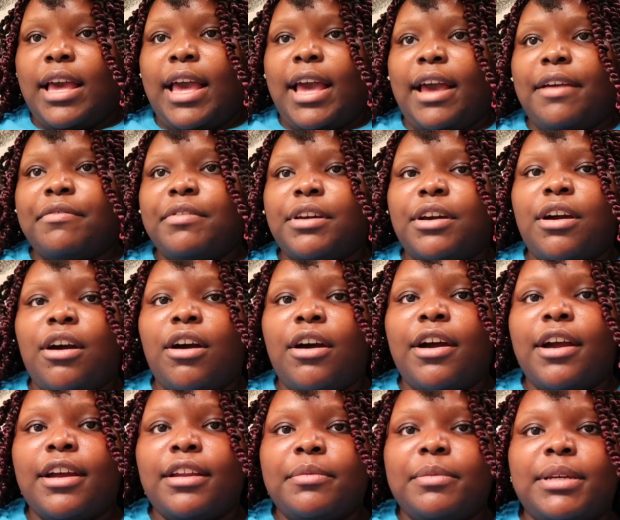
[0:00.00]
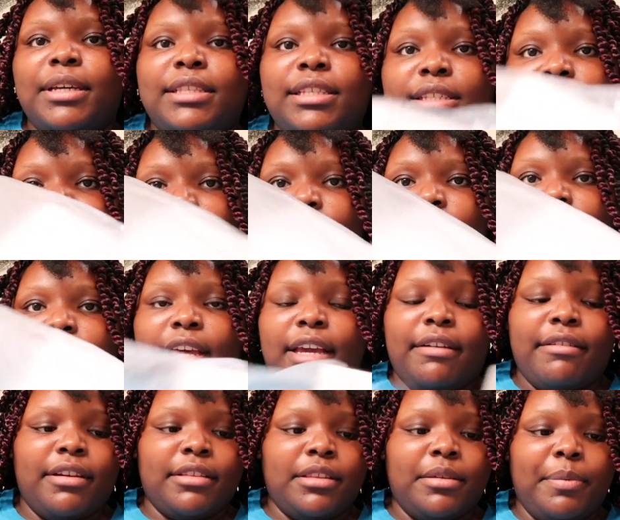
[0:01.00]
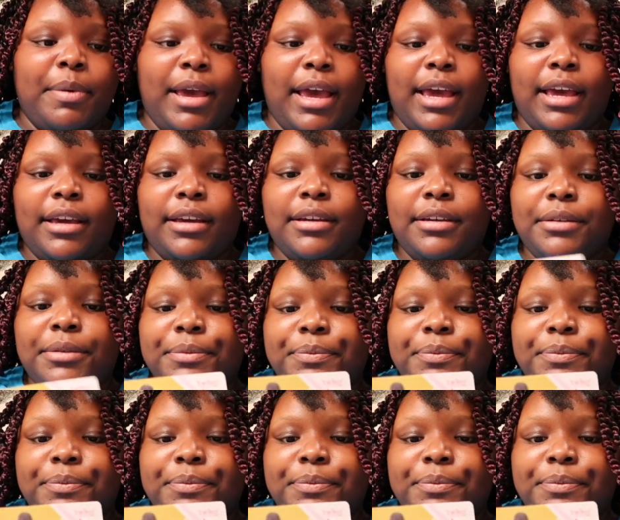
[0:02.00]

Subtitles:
have the card because it's called Hair Out the Pack.